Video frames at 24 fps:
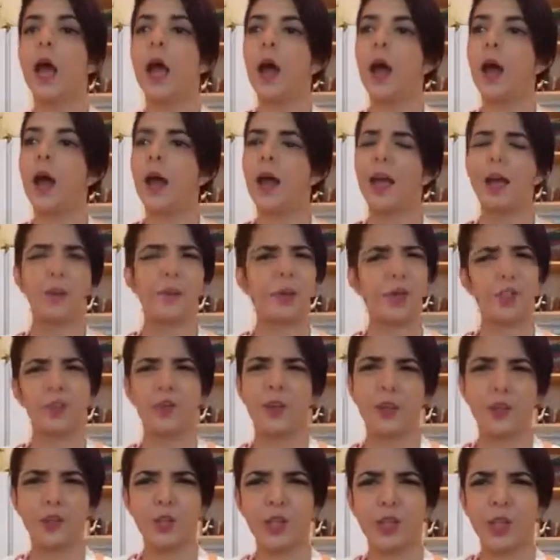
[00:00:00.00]
uh, and a bunch
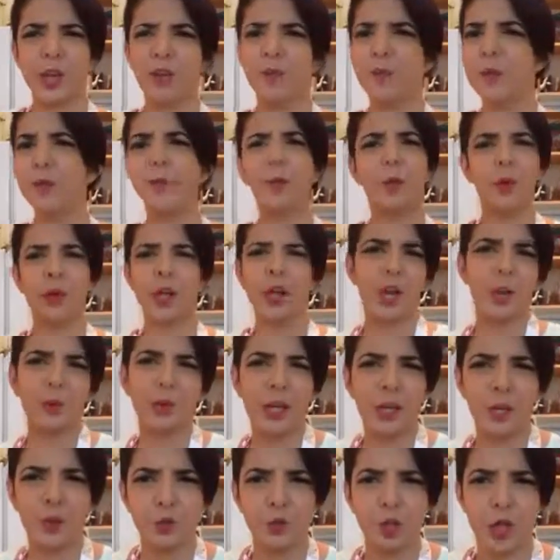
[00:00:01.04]
of other stuff. Maybe one day I'll
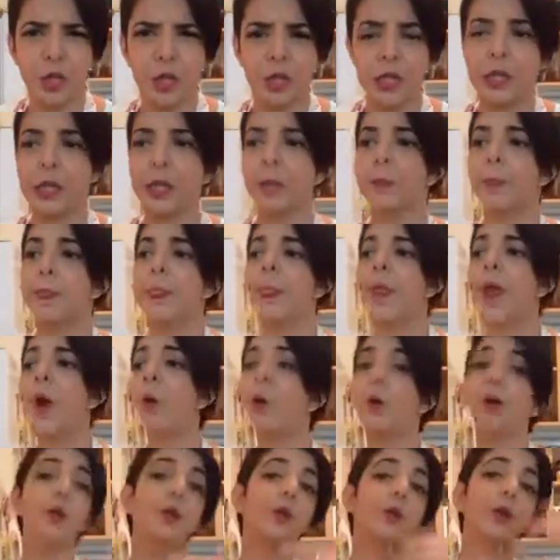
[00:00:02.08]
make you chutney.
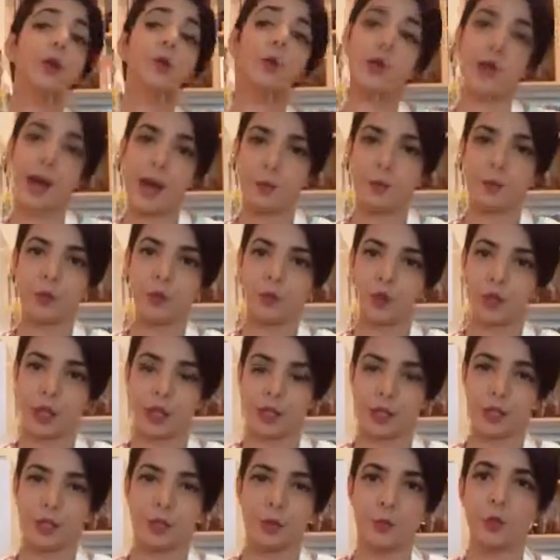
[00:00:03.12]
Or you can do tamarind
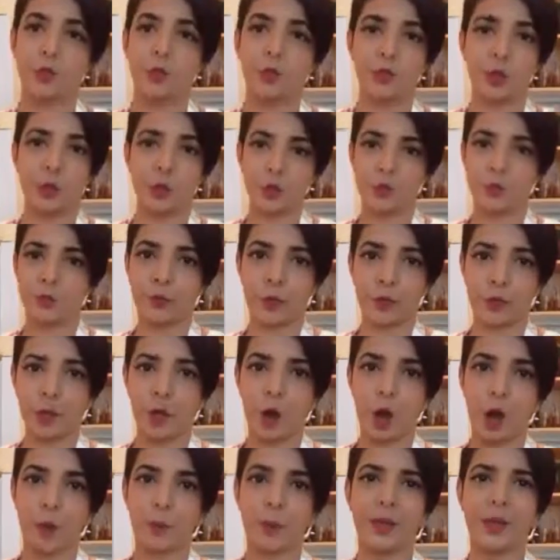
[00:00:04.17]
chutney, which is also very
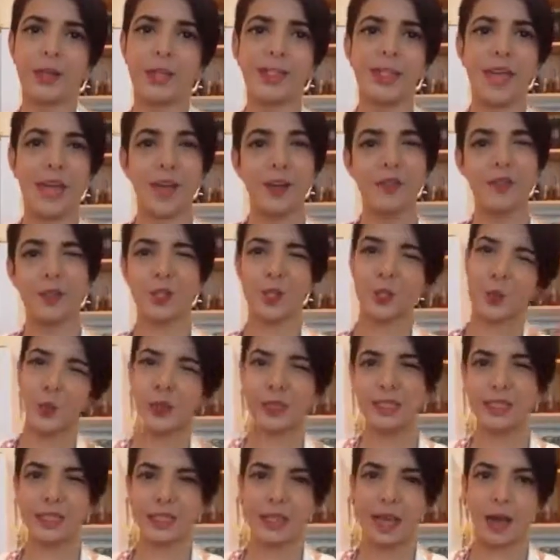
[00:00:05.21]
common. It's kind of a
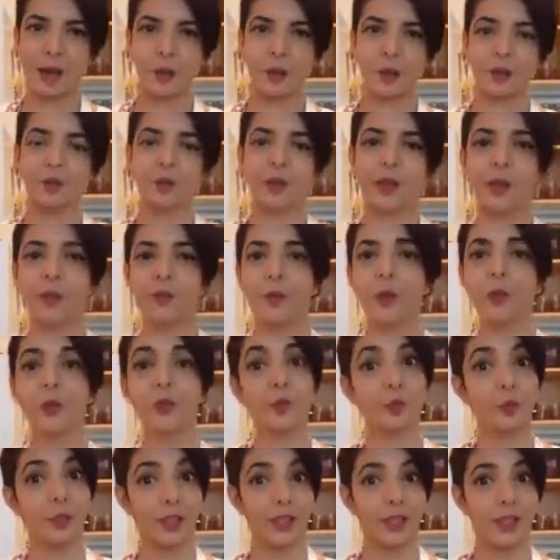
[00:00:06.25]
sweet and sour flavor.
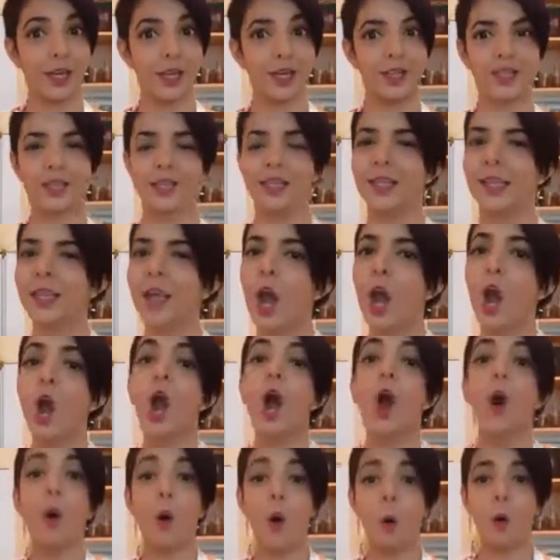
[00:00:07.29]
It's really tasty.
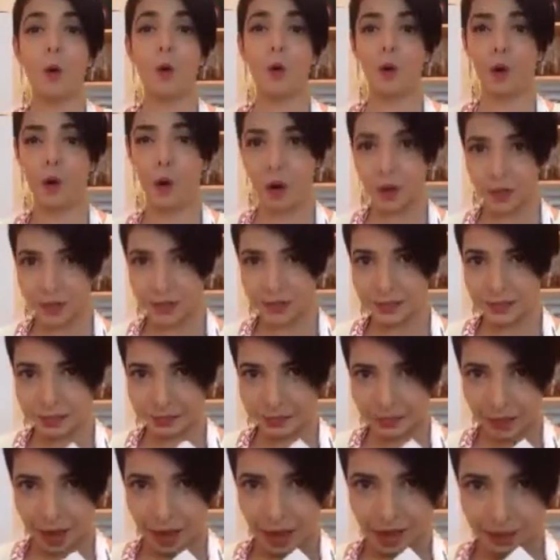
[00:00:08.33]
Or
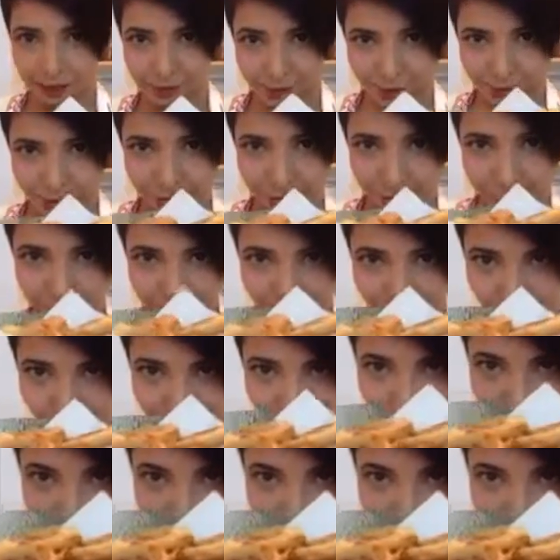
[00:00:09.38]
honestly, I just do them with